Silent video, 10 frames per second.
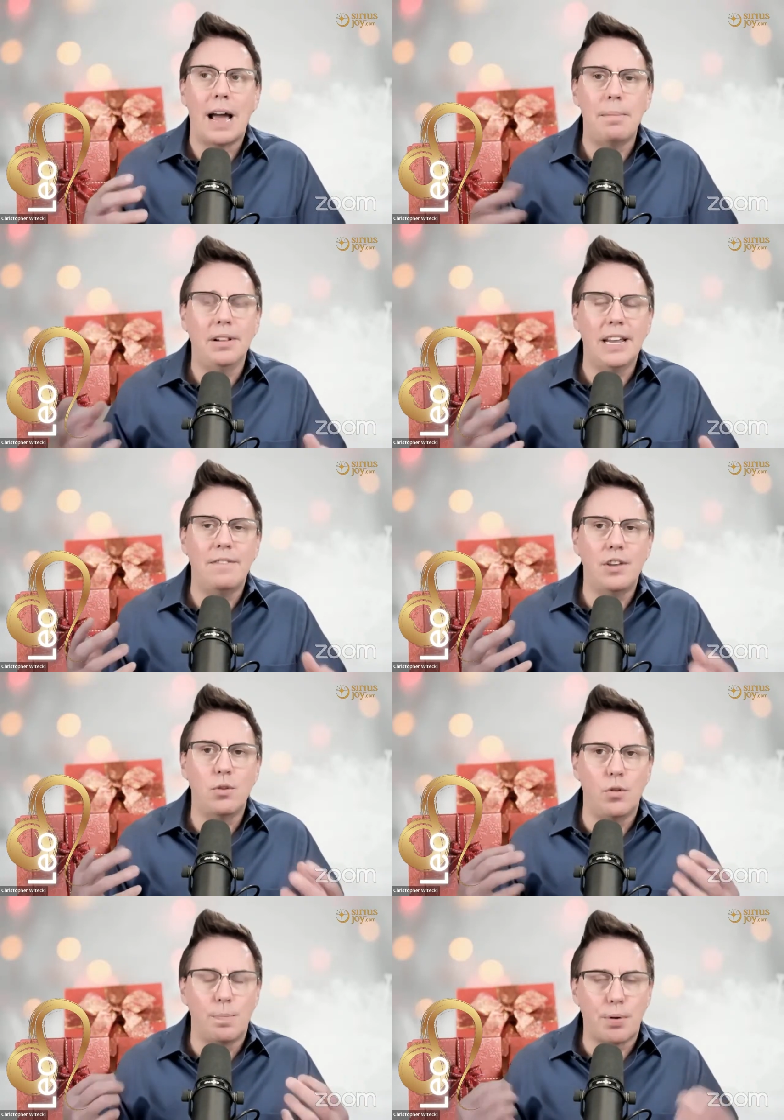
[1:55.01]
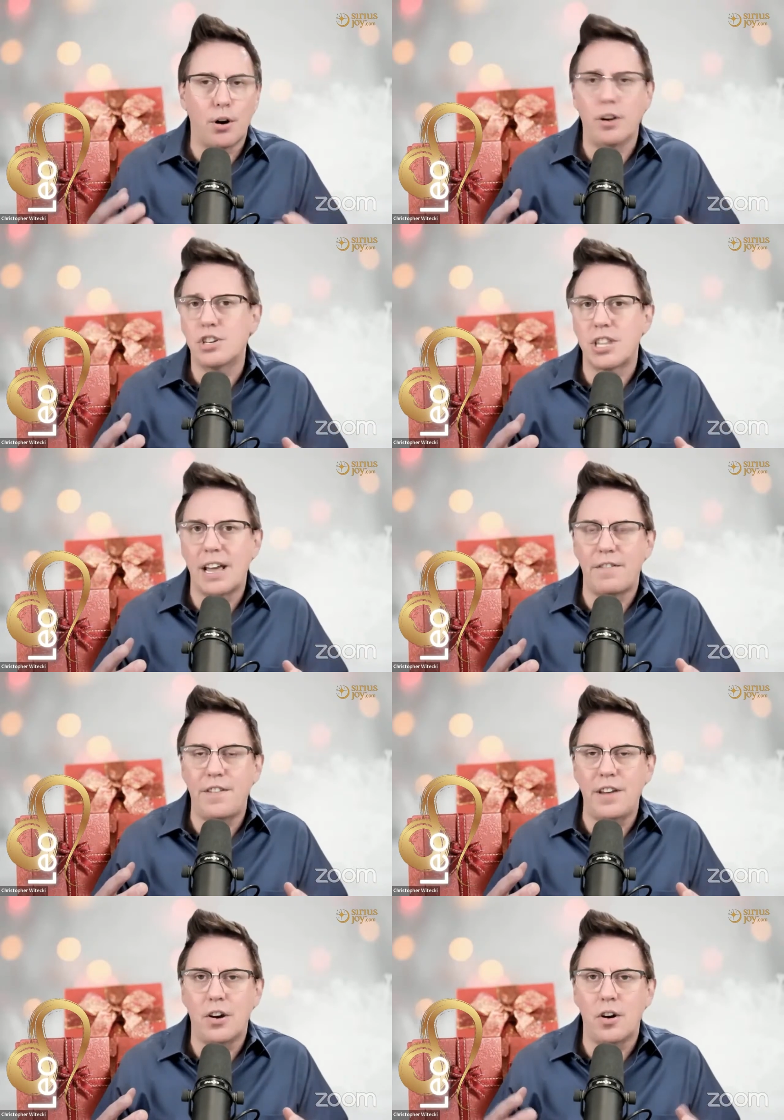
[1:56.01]
I believe you will purge that
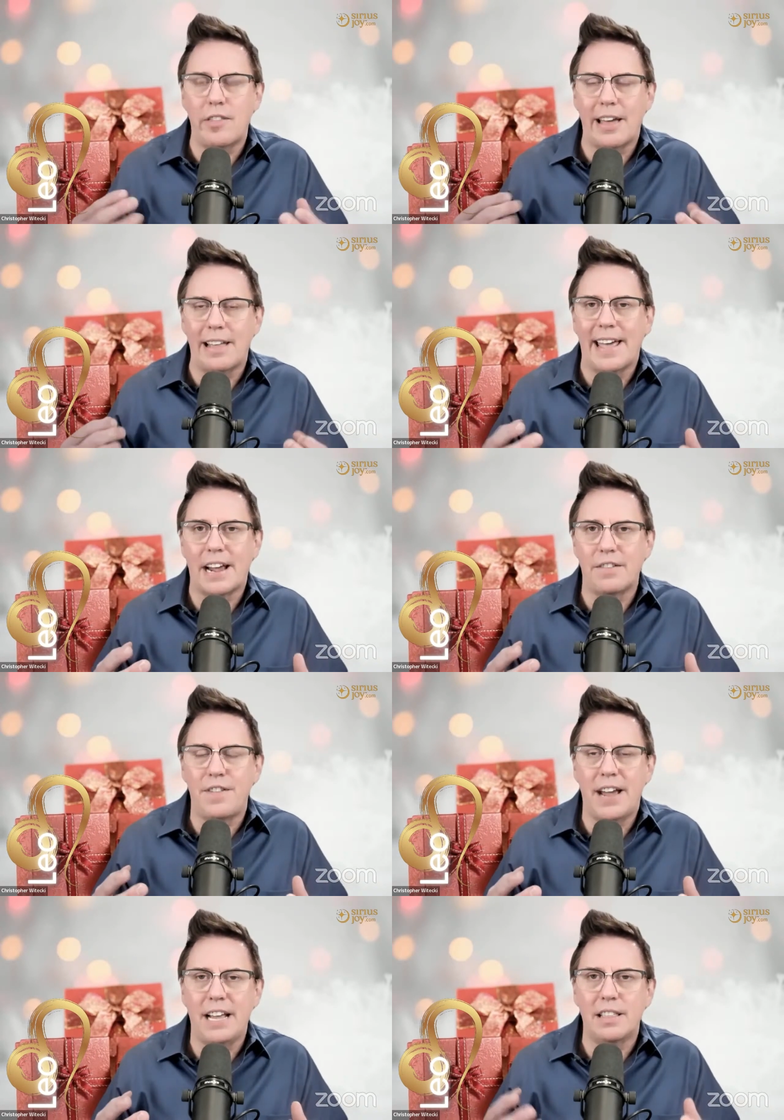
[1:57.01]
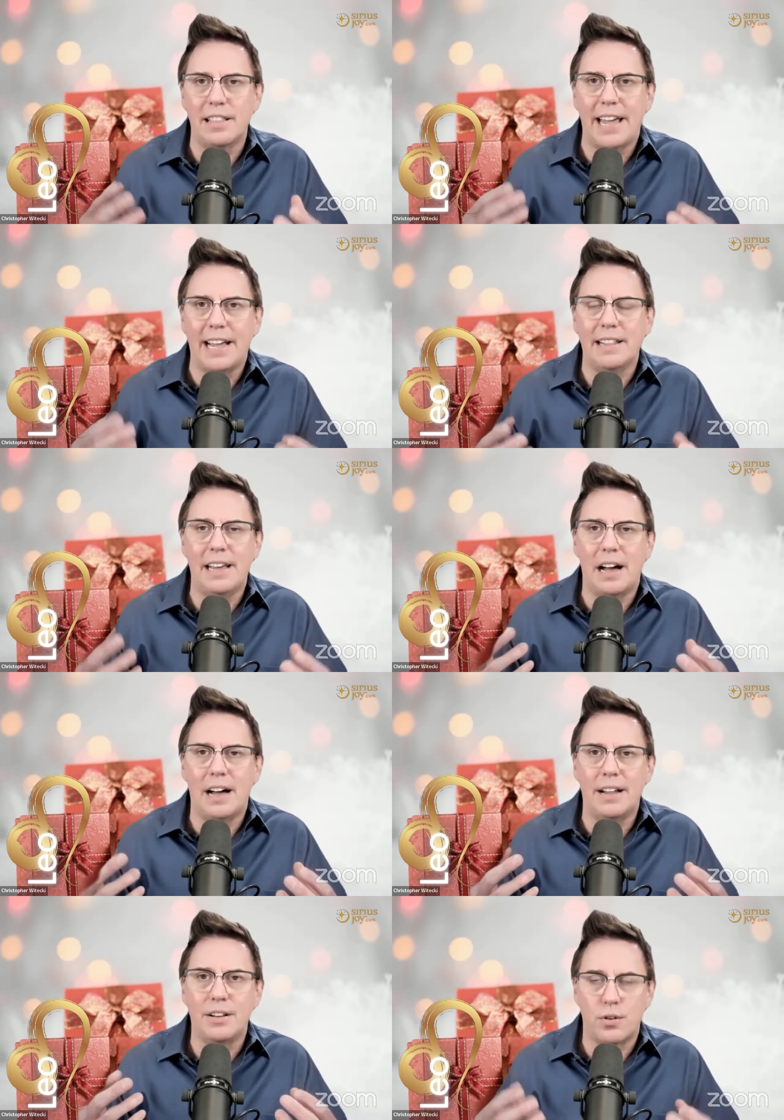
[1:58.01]
fear or that lack of faith likely
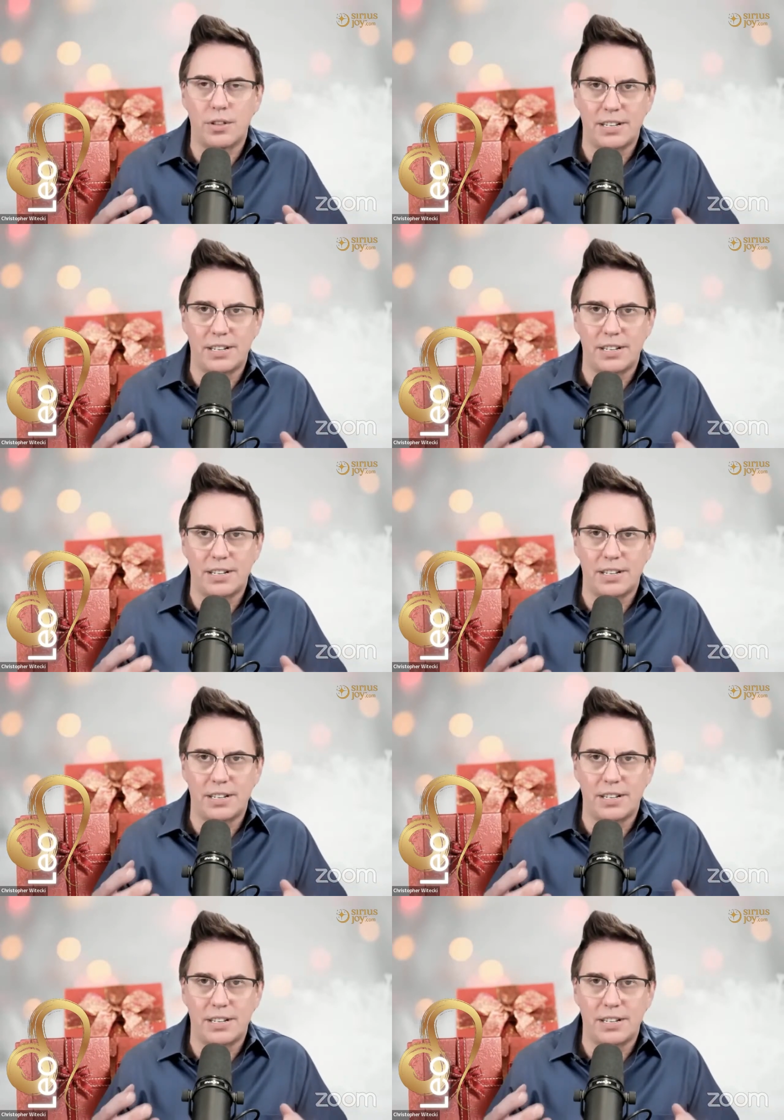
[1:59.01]
on